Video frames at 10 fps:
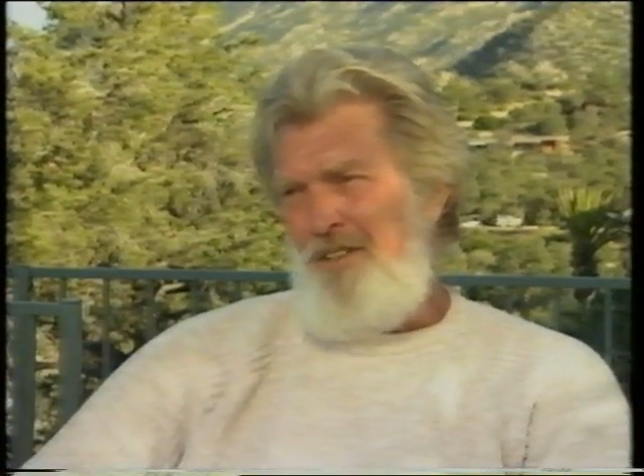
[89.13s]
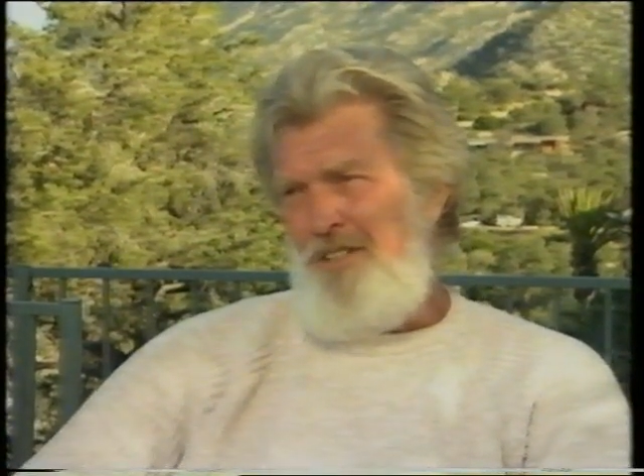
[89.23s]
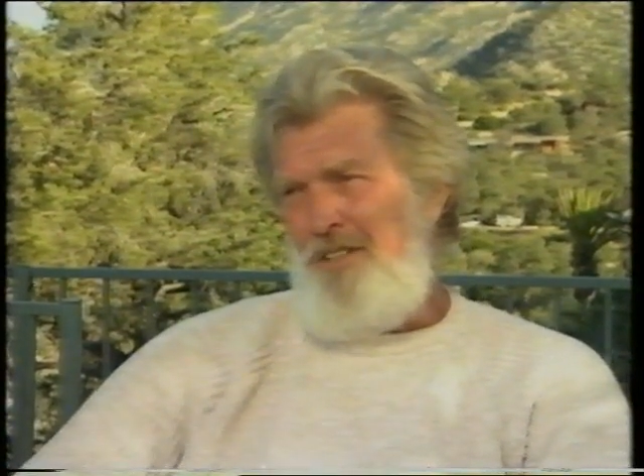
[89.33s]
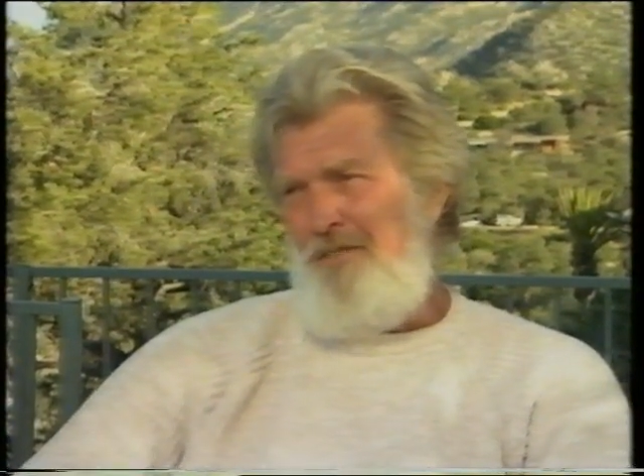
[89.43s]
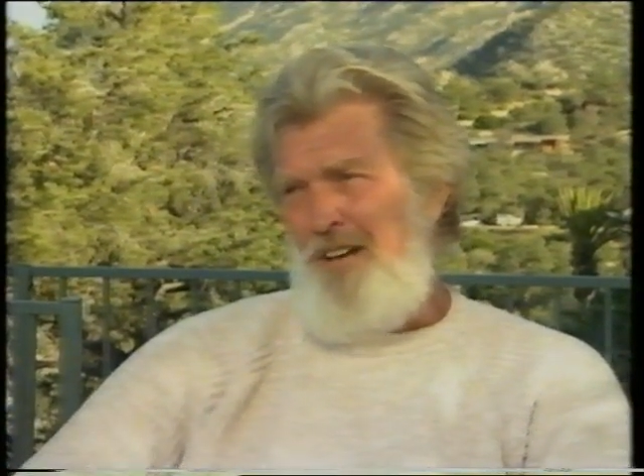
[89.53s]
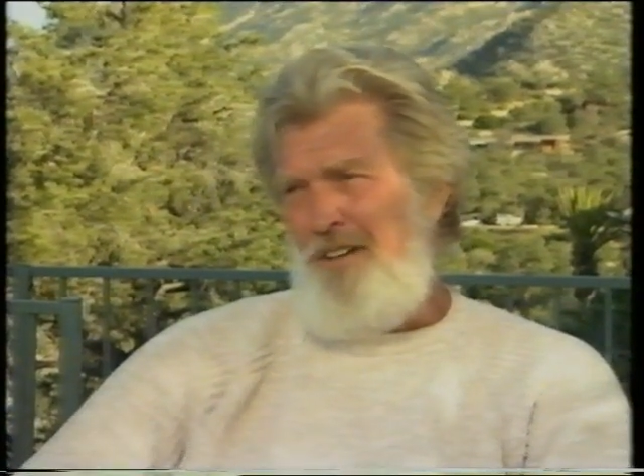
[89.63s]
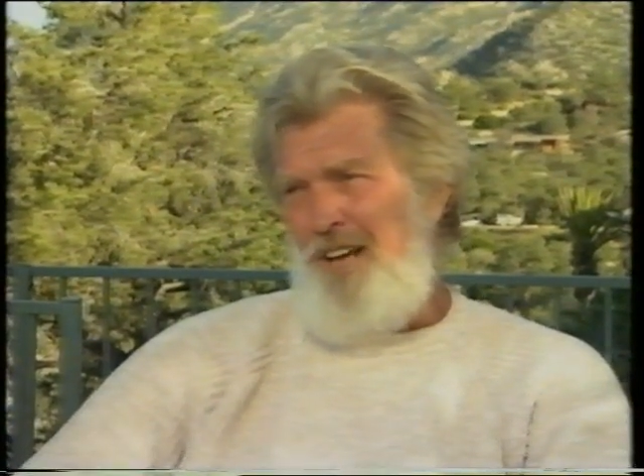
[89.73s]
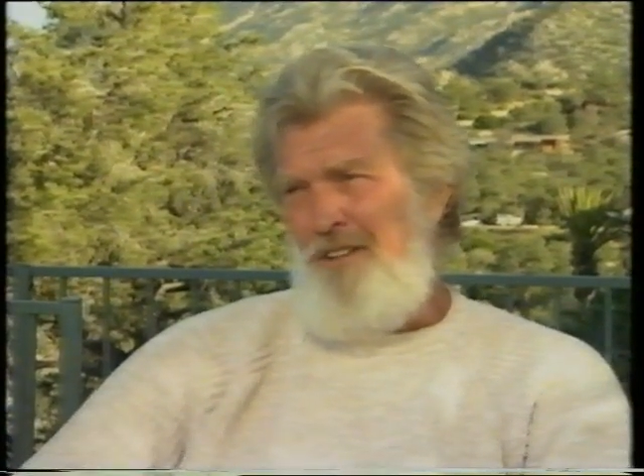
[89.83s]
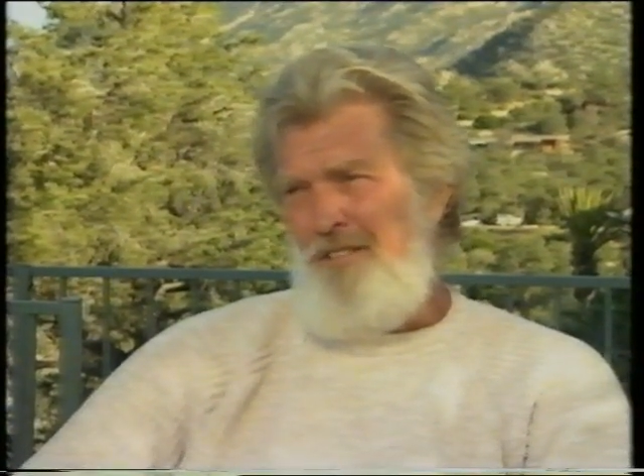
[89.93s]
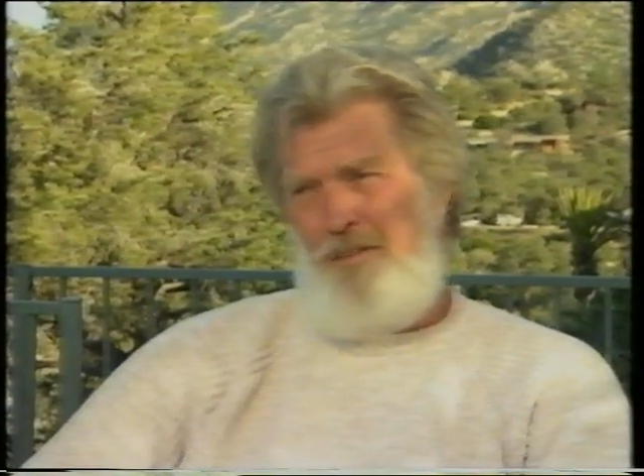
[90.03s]
who's a devout
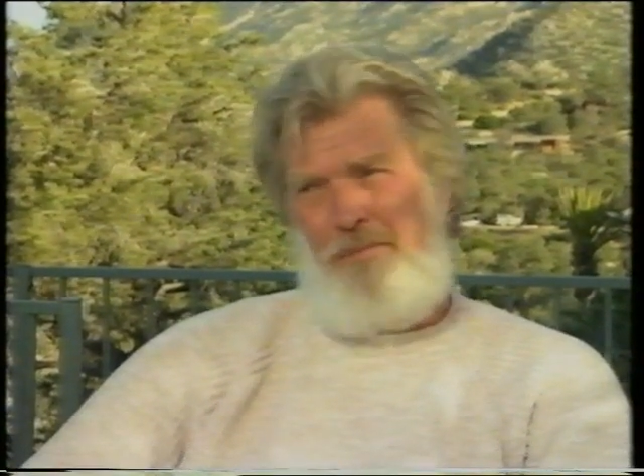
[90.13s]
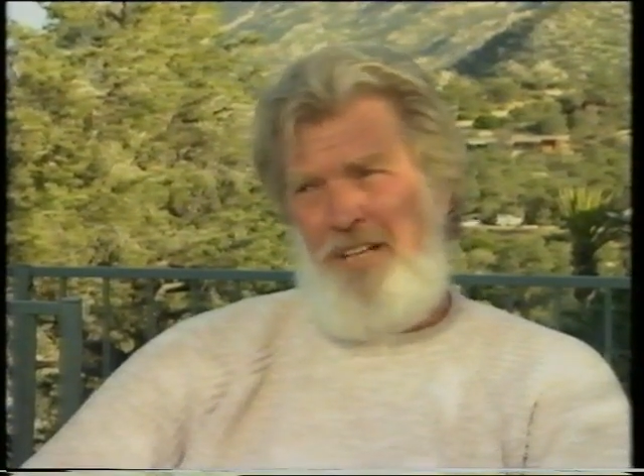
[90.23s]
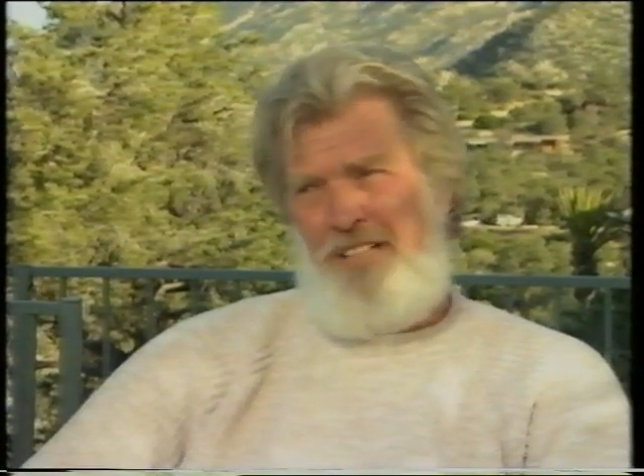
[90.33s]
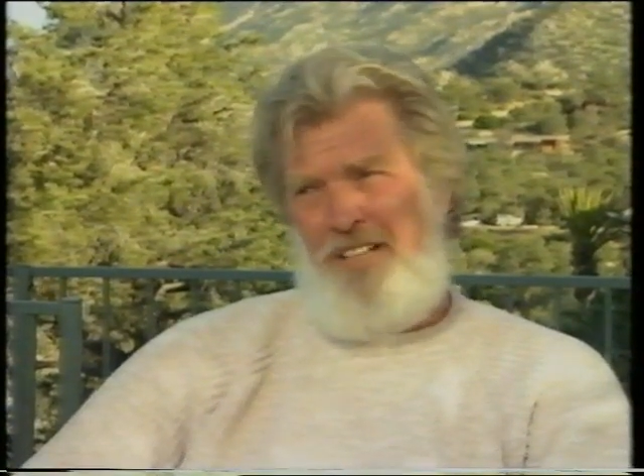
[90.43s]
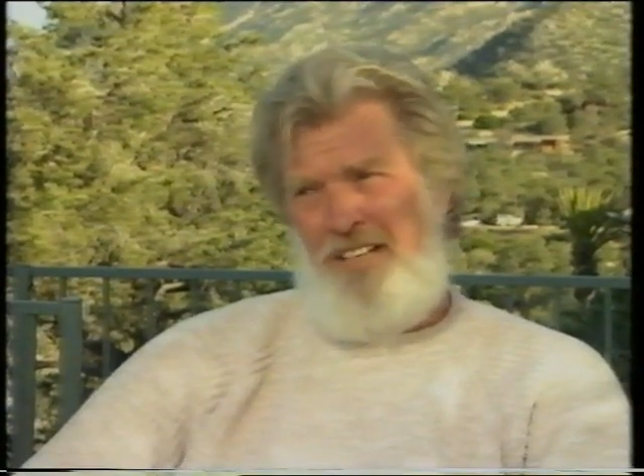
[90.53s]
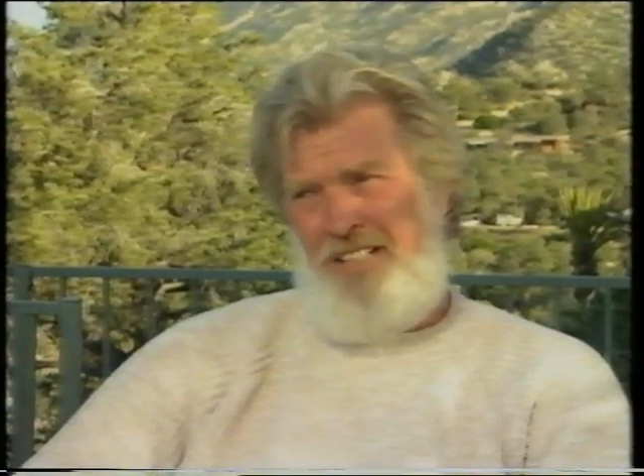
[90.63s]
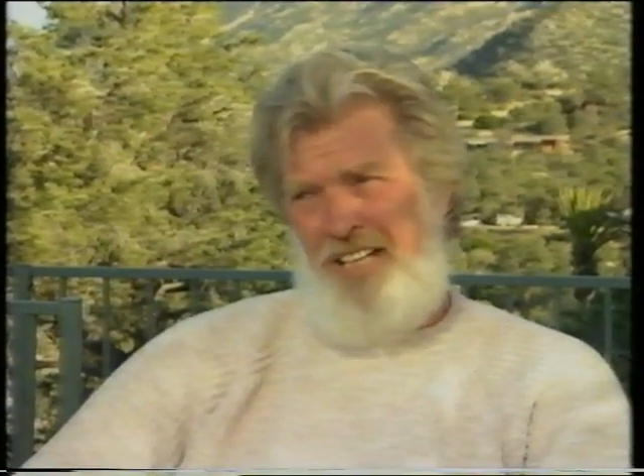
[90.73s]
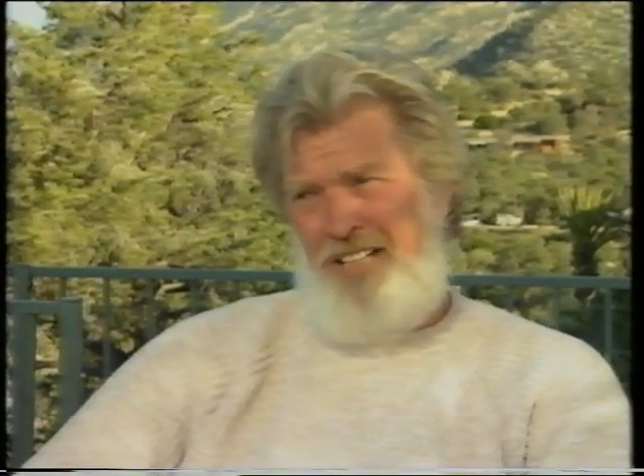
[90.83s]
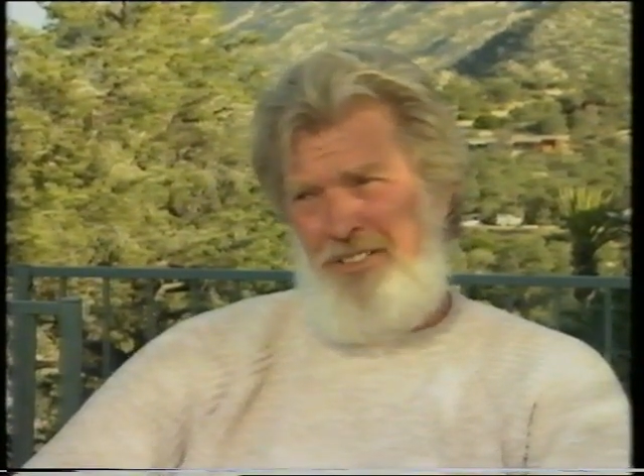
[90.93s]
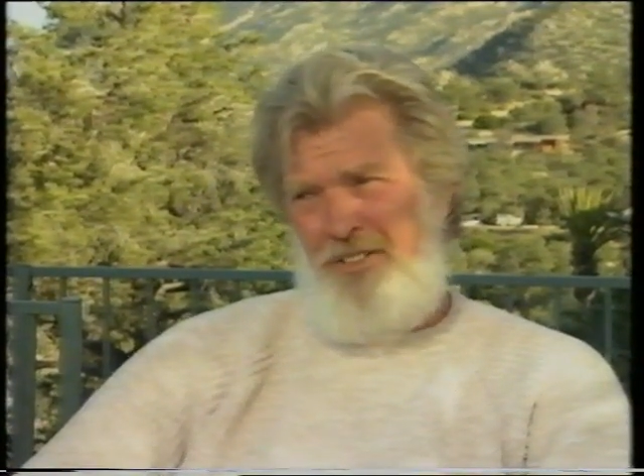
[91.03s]
coward to play Tarzan.